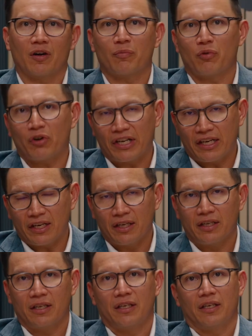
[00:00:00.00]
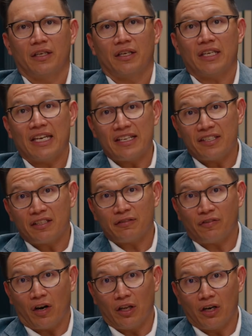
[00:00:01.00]
are pretty easy to
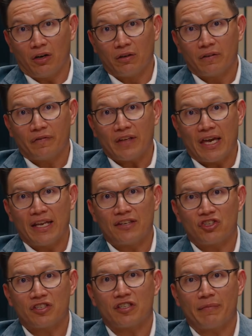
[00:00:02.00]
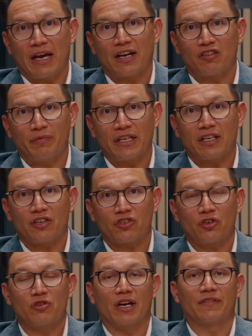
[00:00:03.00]
follow, and it's just a matter of making
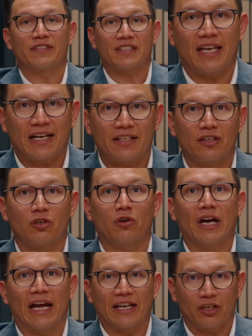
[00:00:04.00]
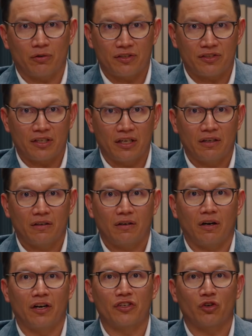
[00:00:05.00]
sure you have technical accuracy
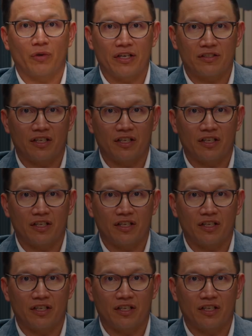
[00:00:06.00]
on your wage